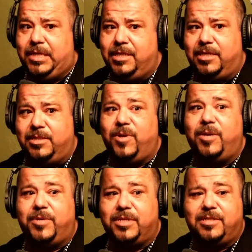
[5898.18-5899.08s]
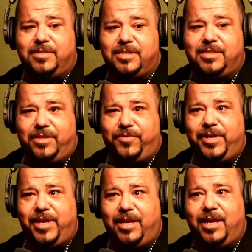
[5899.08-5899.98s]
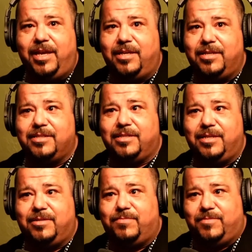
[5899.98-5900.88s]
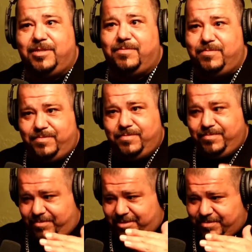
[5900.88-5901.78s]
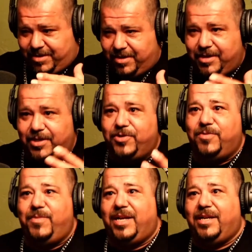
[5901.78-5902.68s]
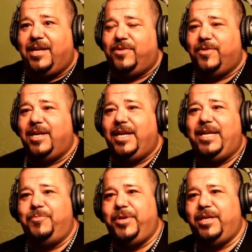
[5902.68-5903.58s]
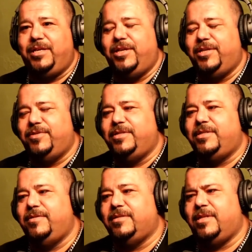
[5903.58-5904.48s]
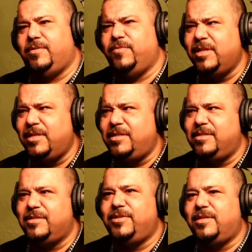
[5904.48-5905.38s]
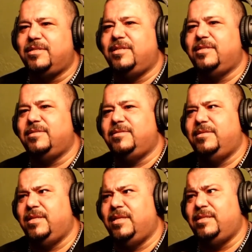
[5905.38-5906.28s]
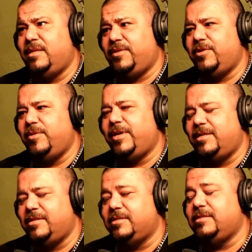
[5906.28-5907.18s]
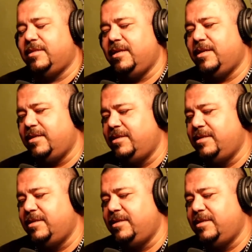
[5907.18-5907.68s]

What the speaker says: I just weighed myself and I was like 388. And I was like, I'm starting to go back down to where I need to be, And she was like, really? She goes, you lost like that's like 30 pounds. I was like, yeah.